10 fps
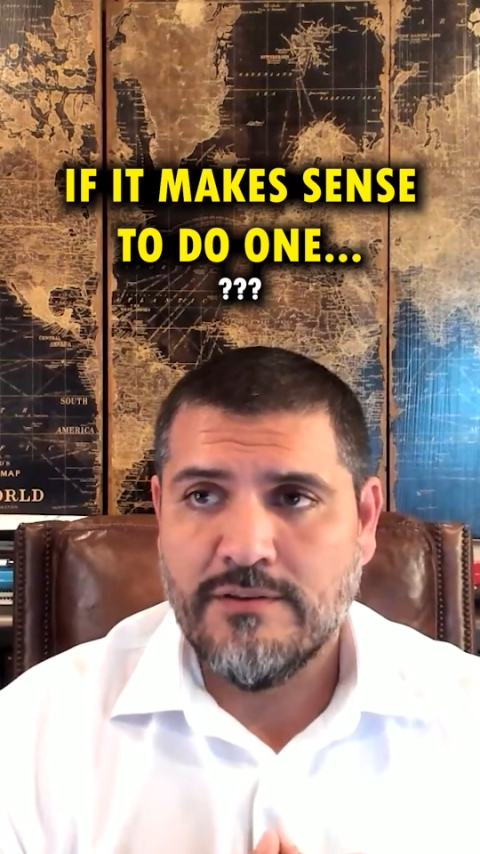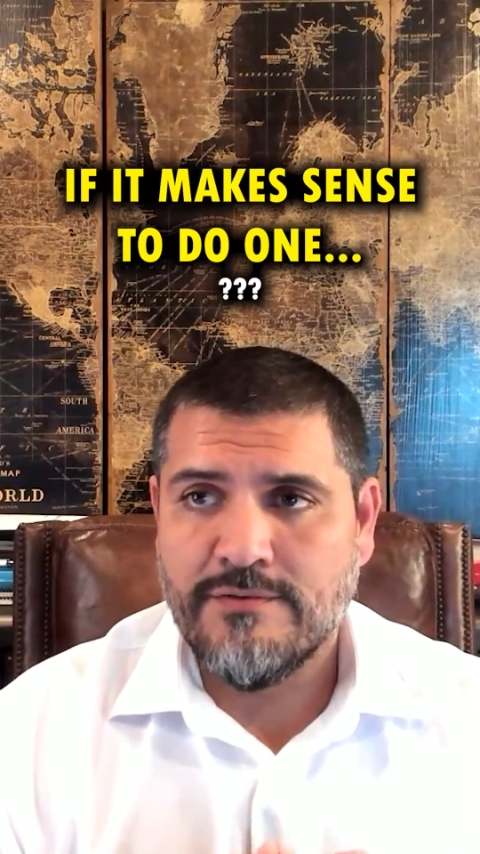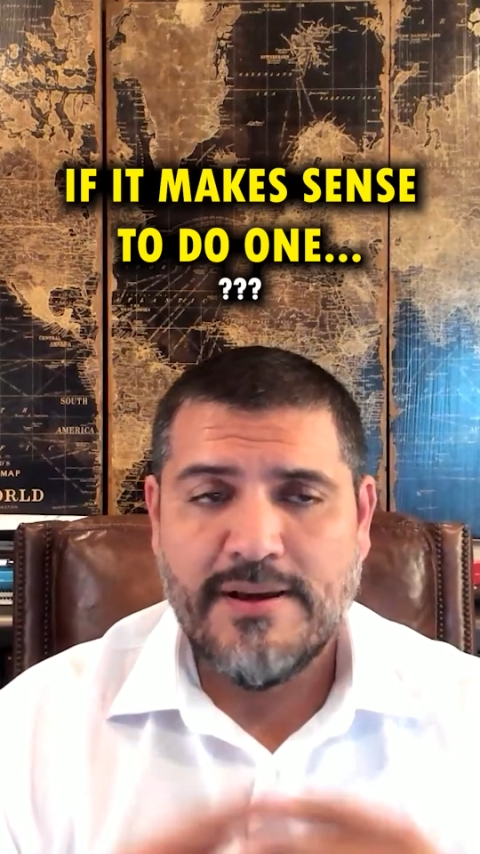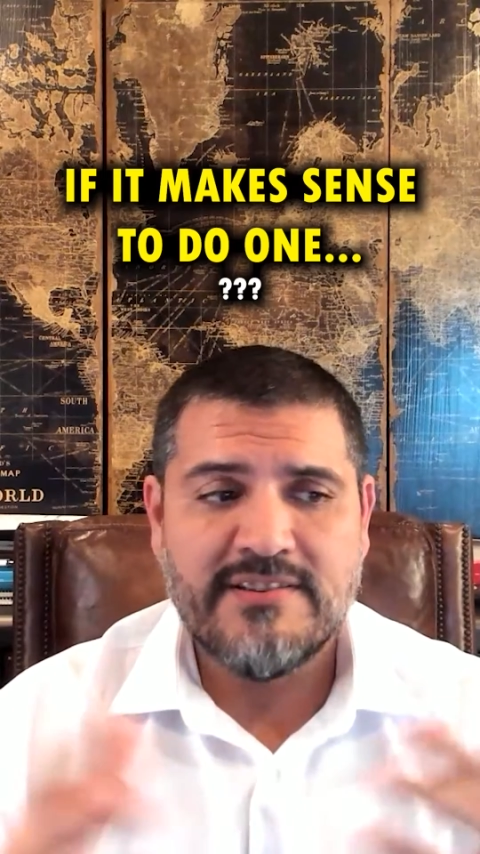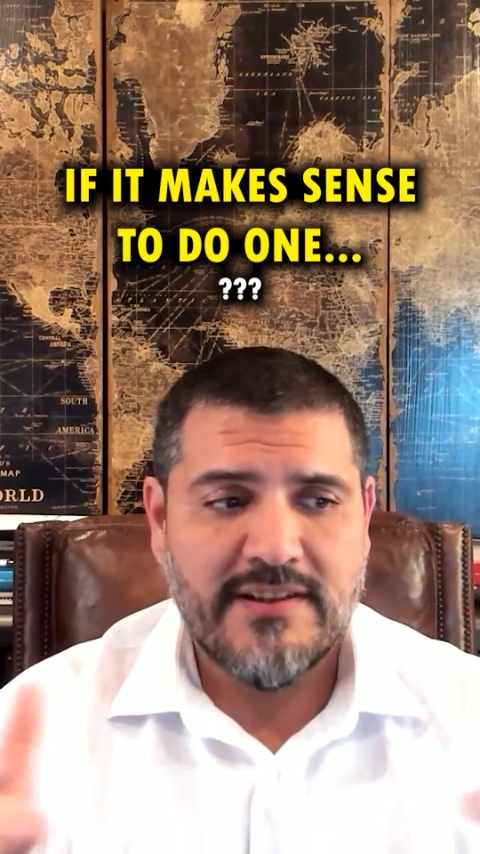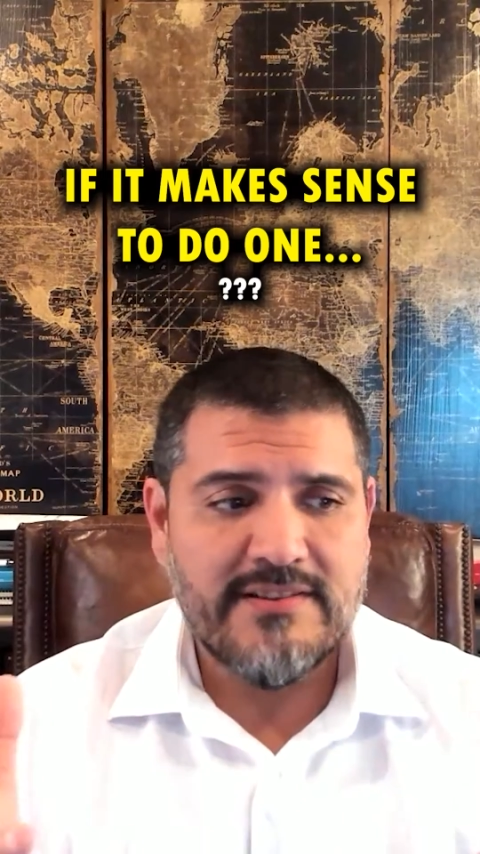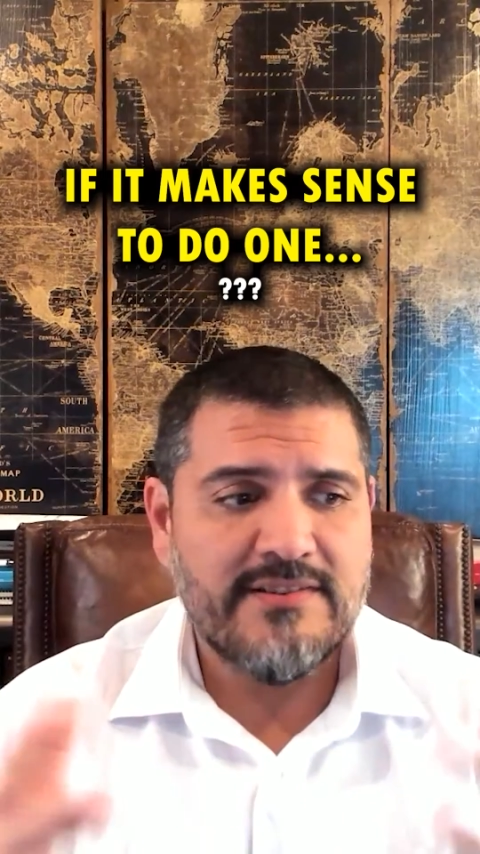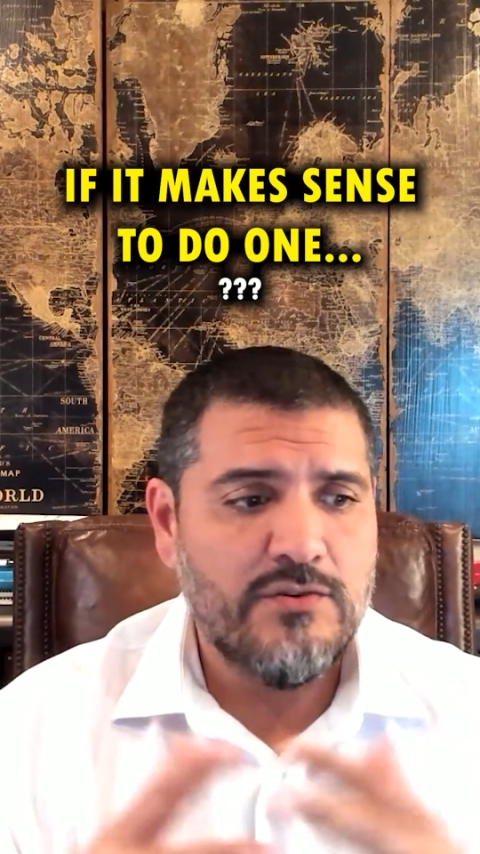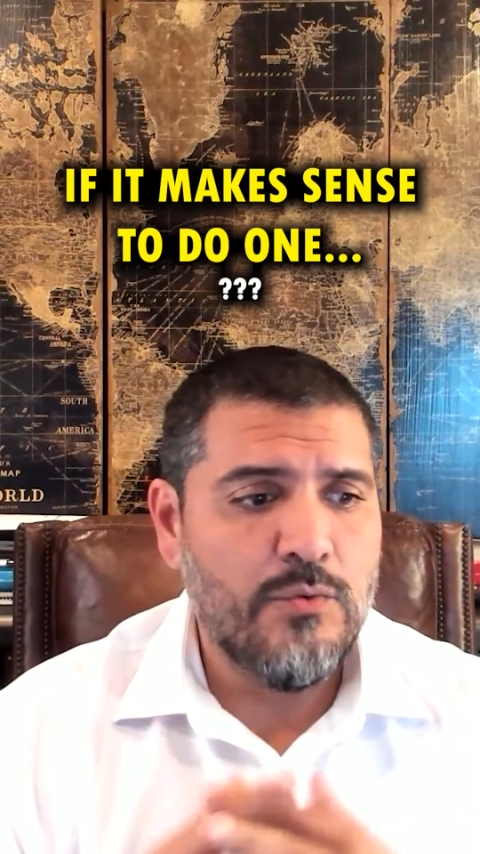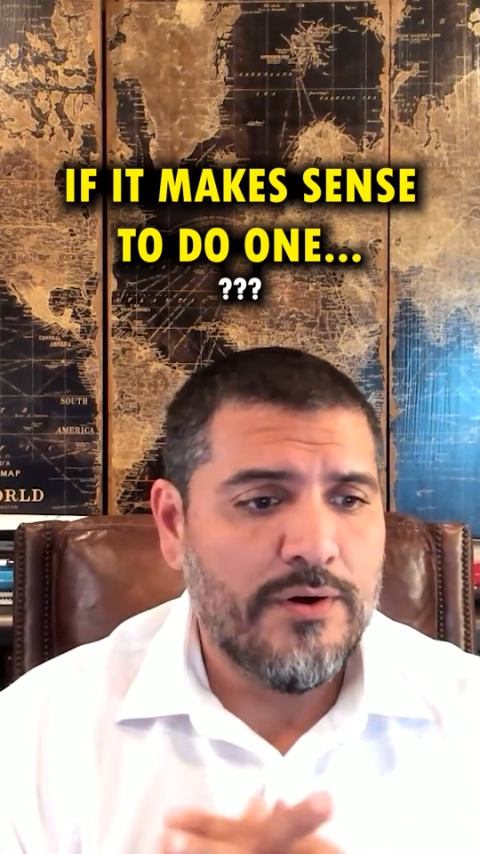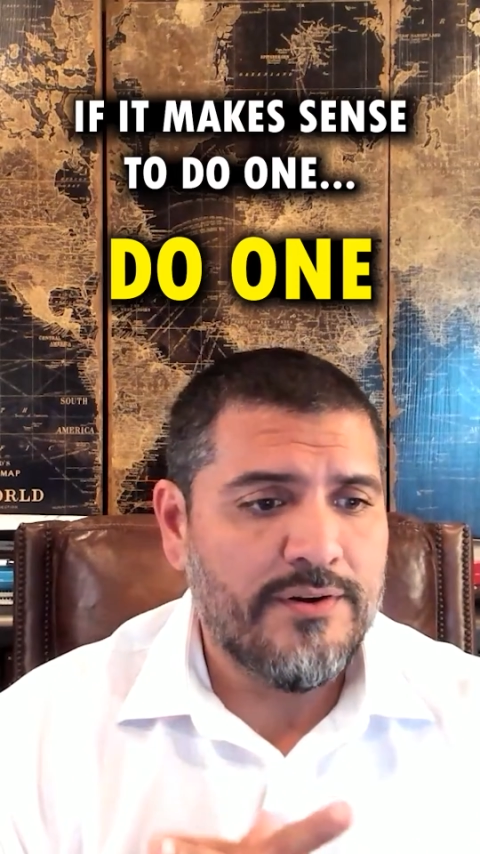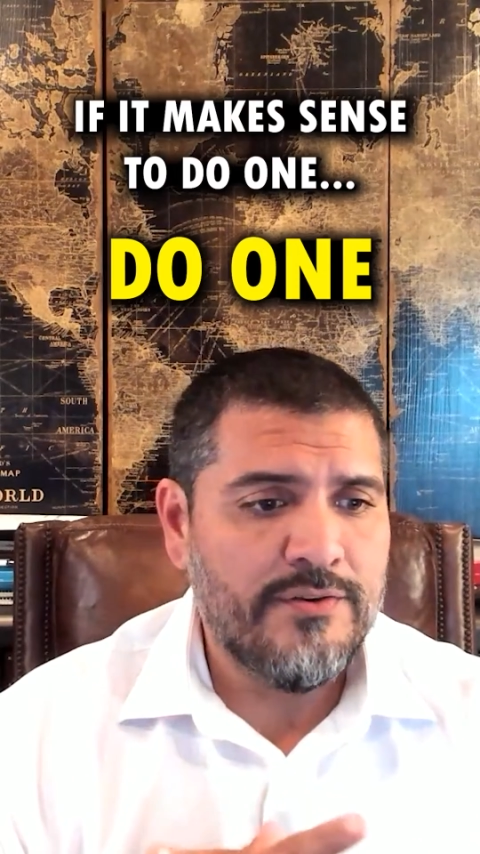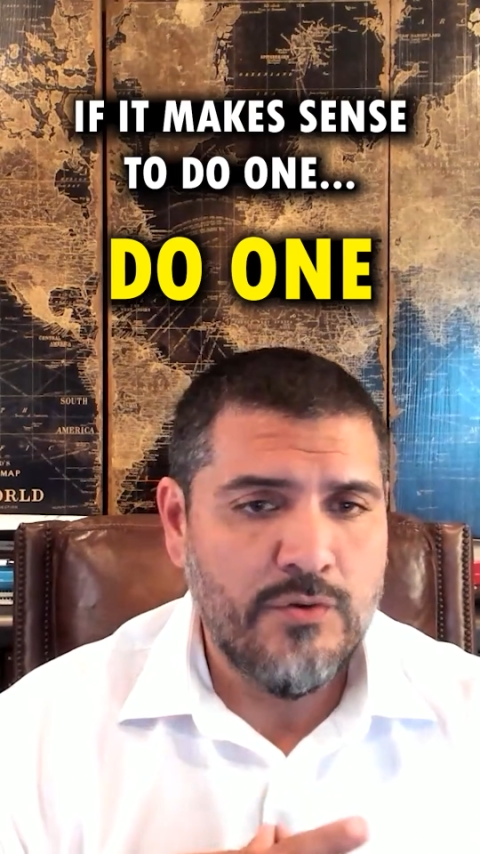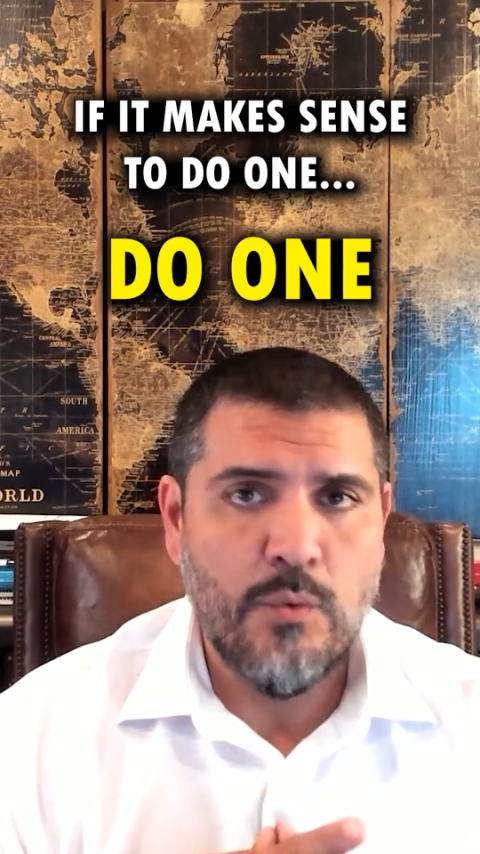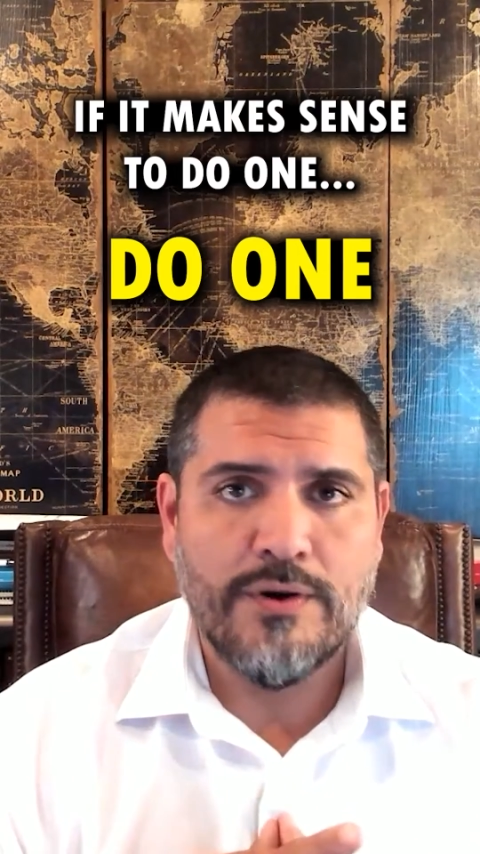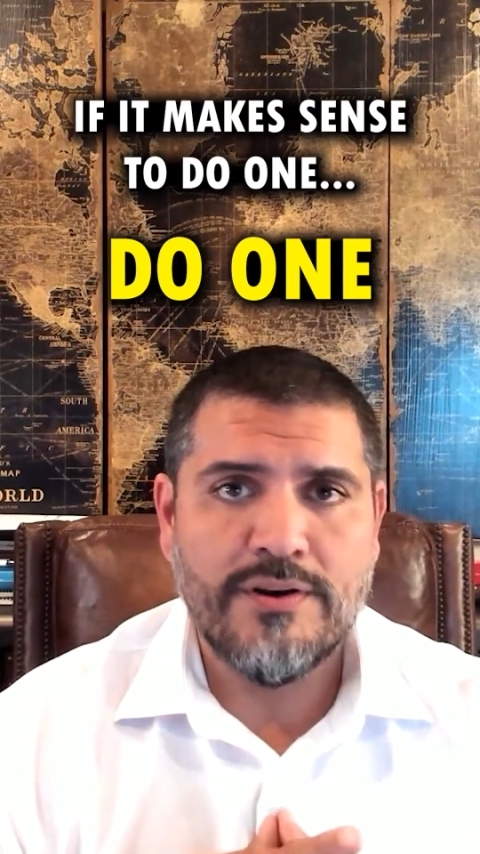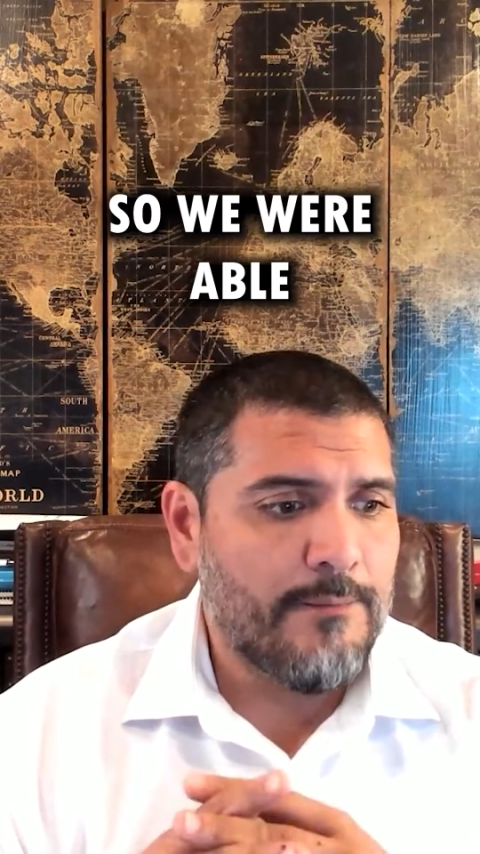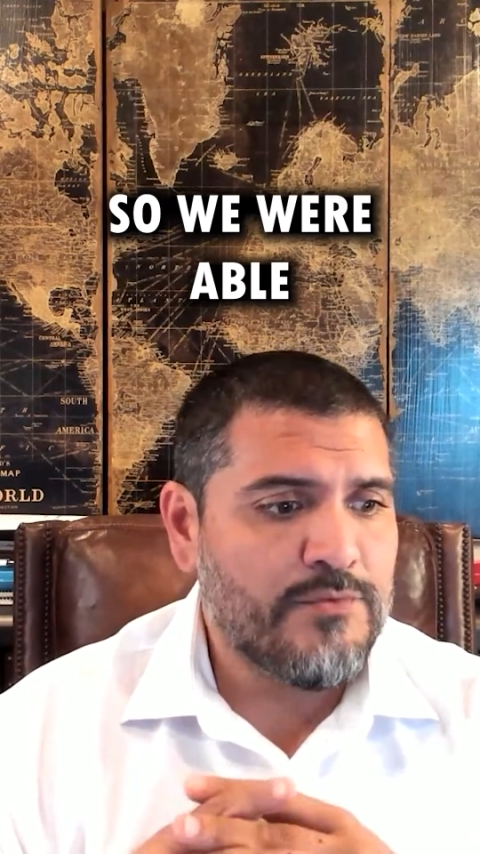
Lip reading: If it makes sense to do one, do one.